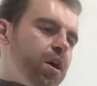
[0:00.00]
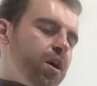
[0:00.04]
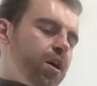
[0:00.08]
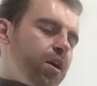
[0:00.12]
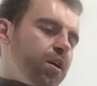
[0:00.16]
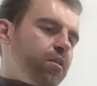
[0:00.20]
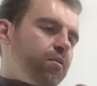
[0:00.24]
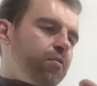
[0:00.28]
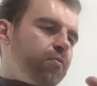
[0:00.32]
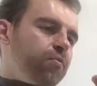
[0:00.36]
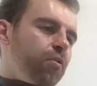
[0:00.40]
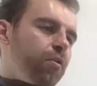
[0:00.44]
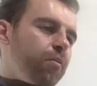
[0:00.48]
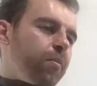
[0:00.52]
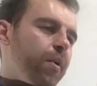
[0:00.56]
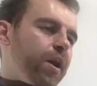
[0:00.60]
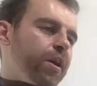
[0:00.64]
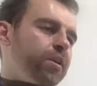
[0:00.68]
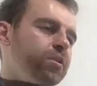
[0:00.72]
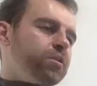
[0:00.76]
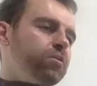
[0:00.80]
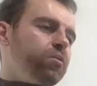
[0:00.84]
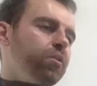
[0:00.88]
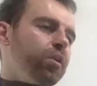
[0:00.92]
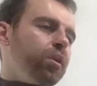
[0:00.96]
in the form
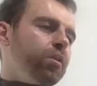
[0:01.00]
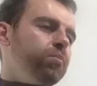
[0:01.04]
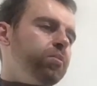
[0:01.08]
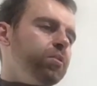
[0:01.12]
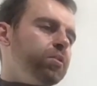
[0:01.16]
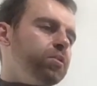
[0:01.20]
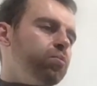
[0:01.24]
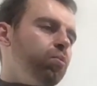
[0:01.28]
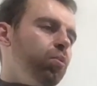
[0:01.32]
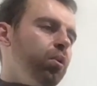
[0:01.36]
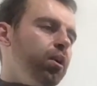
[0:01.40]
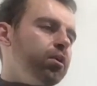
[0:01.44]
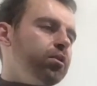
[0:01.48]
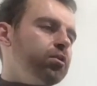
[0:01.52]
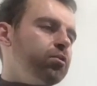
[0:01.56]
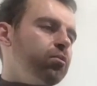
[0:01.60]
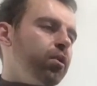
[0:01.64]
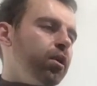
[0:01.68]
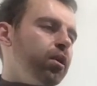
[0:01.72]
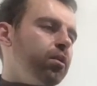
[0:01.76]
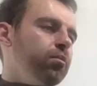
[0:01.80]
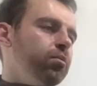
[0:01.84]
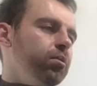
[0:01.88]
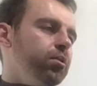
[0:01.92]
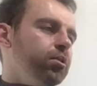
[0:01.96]
x squared plus y
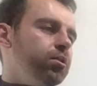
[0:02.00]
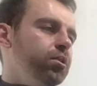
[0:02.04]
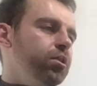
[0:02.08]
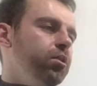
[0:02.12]
squared plus